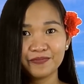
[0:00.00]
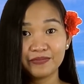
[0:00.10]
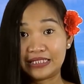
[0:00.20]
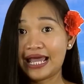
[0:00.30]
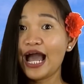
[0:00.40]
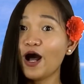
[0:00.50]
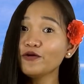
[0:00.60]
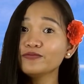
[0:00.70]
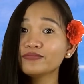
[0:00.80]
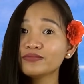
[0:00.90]
But
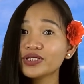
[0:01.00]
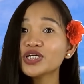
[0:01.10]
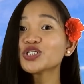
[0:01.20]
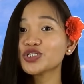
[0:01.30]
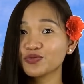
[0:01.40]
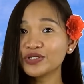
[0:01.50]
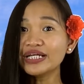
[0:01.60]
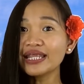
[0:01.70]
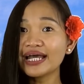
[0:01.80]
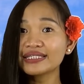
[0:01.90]
now, she's
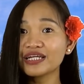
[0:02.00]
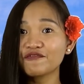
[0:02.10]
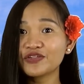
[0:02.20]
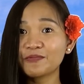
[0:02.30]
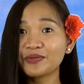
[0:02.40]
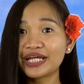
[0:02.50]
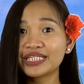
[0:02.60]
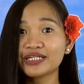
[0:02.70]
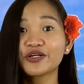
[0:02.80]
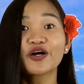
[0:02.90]
realized that if she
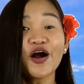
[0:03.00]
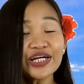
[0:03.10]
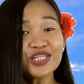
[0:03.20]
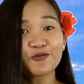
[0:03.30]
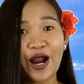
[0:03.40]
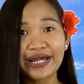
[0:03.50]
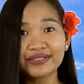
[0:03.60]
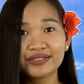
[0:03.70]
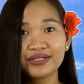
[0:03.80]
plays her cards right,